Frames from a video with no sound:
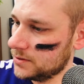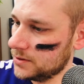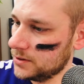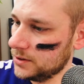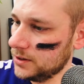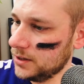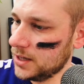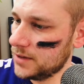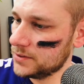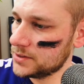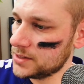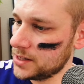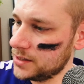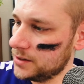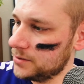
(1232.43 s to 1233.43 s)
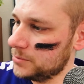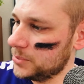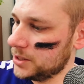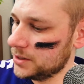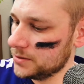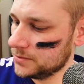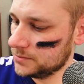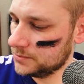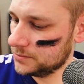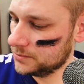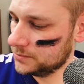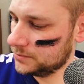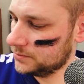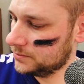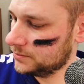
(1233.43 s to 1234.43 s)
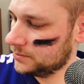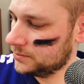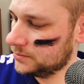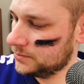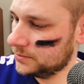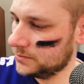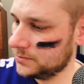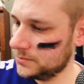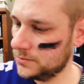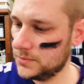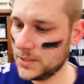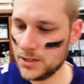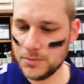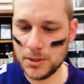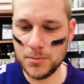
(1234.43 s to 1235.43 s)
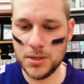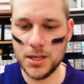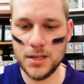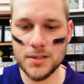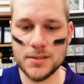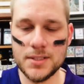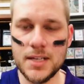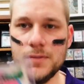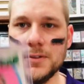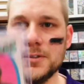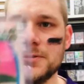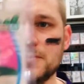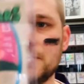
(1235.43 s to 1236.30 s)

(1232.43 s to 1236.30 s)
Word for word: A little off center, but I'd probably get a seven.